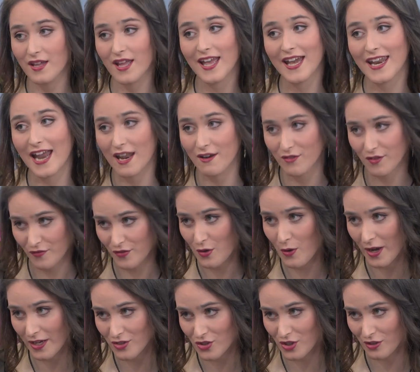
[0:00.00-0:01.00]
again, out of a few
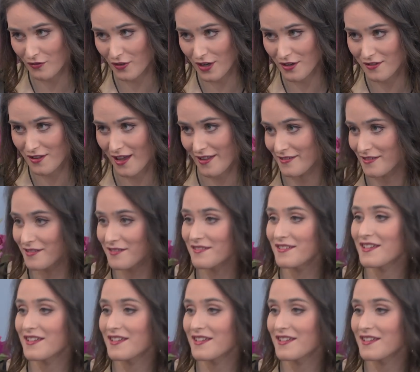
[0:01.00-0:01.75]
hundred first cousins.